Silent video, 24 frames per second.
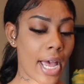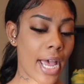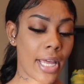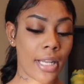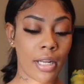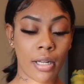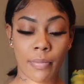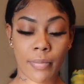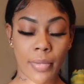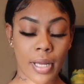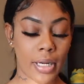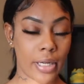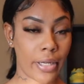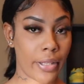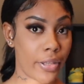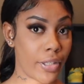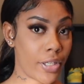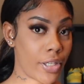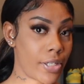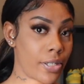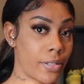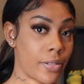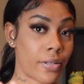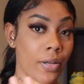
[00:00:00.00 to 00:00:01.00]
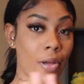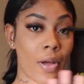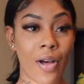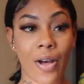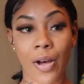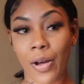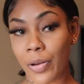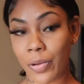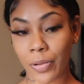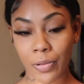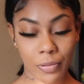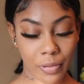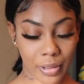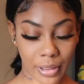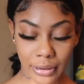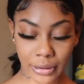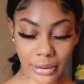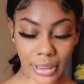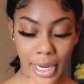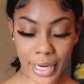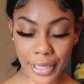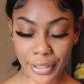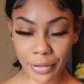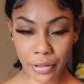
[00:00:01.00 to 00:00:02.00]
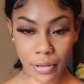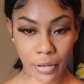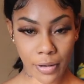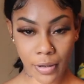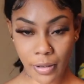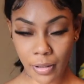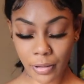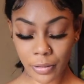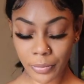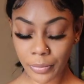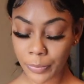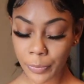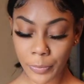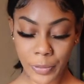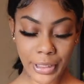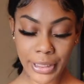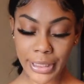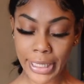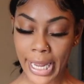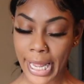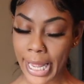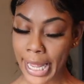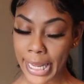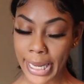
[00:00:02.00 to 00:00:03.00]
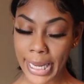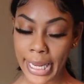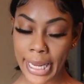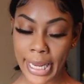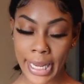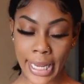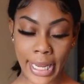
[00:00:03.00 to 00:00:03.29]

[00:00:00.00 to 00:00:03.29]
item out of this whole entire haul or whatnot.